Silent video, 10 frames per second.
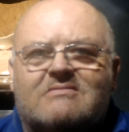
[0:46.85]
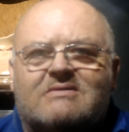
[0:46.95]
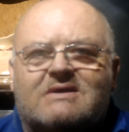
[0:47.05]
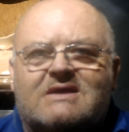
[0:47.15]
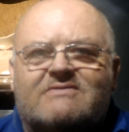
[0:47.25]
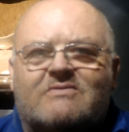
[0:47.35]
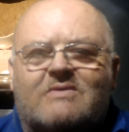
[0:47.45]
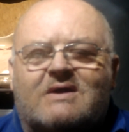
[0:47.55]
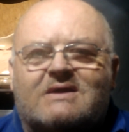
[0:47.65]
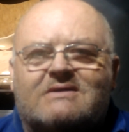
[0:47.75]
but either
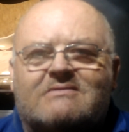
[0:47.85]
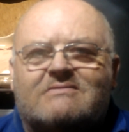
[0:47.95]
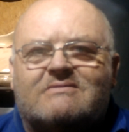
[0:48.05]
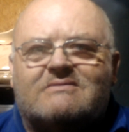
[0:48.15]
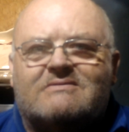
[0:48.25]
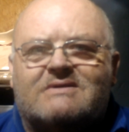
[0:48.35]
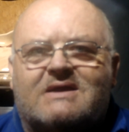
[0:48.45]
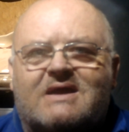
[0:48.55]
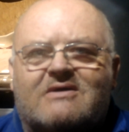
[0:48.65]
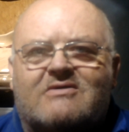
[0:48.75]
way
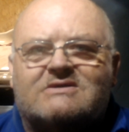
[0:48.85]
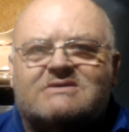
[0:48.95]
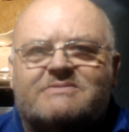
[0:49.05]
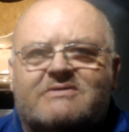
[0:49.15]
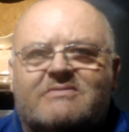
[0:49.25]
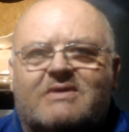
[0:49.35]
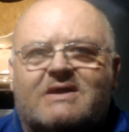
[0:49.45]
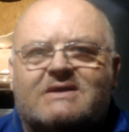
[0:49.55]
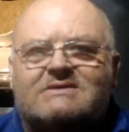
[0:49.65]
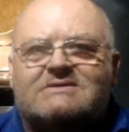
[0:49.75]
they are going to be
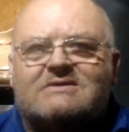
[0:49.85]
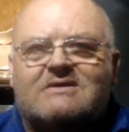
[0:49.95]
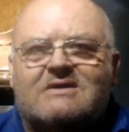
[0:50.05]
replaced